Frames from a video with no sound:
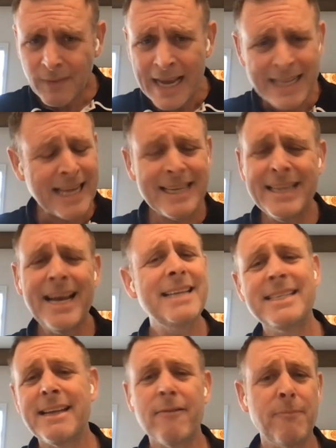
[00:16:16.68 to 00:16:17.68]
And then in the
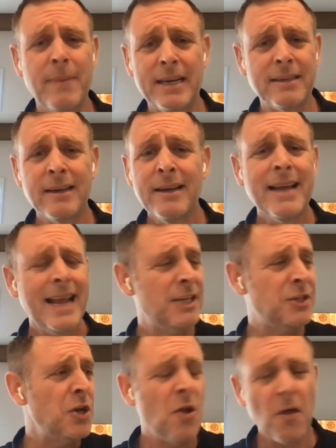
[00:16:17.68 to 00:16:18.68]
87th minute,
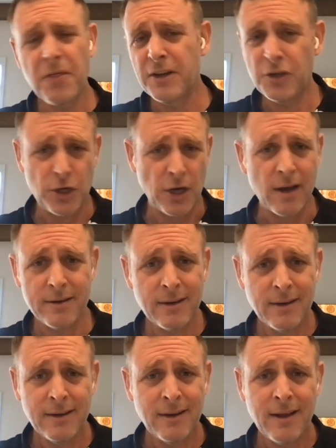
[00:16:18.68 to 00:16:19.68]
it's a nothing shot
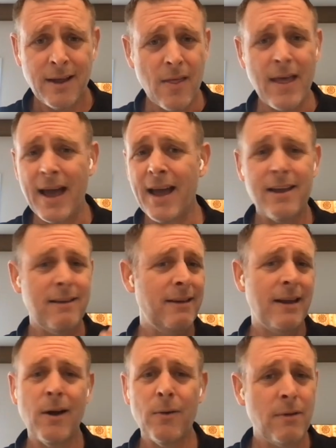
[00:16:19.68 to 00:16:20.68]
that,
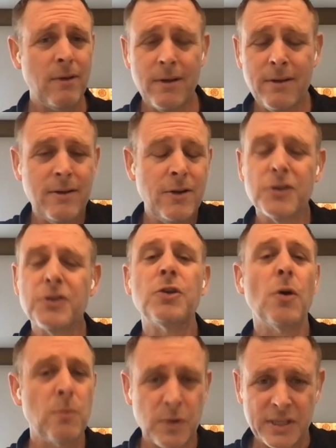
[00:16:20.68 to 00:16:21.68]
your
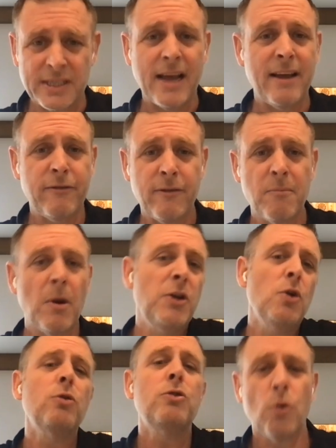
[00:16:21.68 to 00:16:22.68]
son would save, my
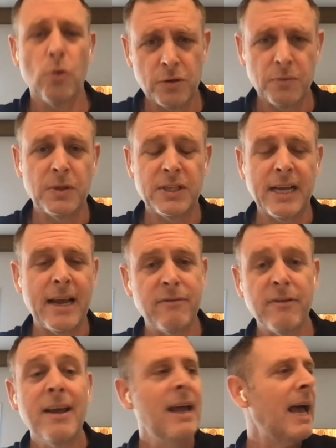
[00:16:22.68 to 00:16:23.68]
young daughter would save.
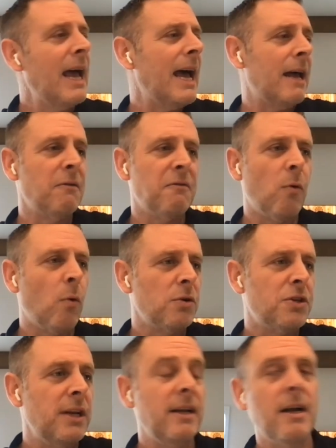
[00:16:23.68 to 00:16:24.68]
And
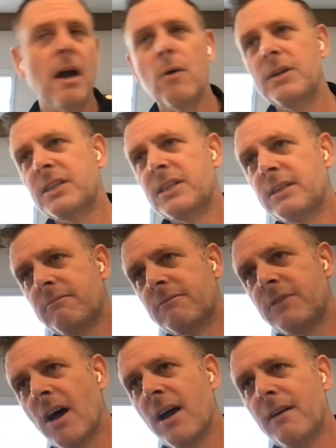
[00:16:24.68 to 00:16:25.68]
unfortunately, the goalie
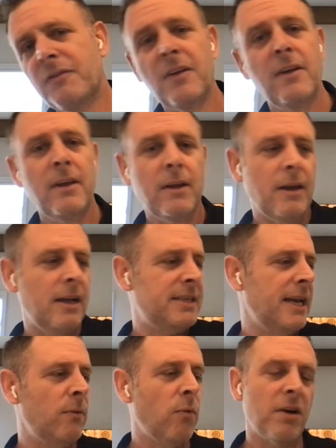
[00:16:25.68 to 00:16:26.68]
dived, it's
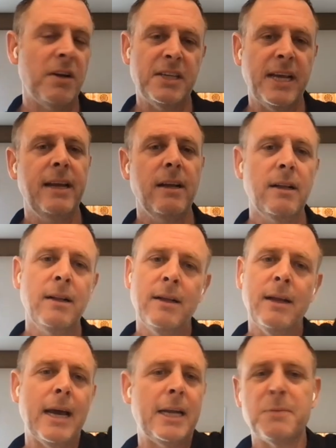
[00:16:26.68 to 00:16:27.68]
hit Ronnie's heel,
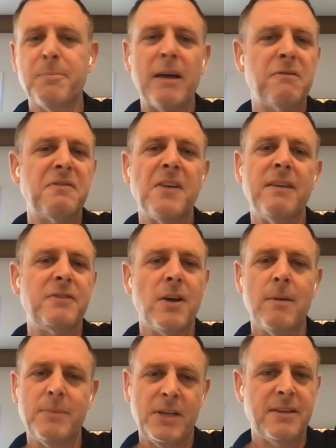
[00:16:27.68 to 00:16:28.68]
and it's bounced 5
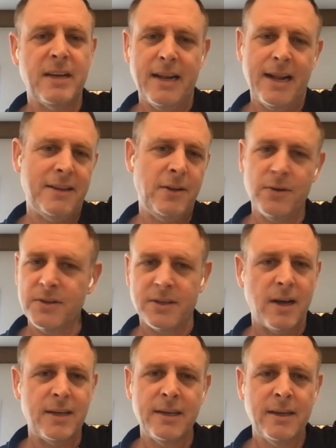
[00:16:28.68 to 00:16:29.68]
times into the net the other
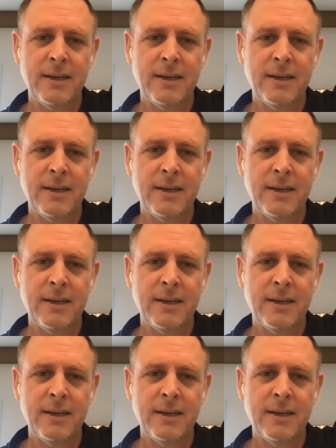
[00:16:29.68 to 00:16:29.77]
side.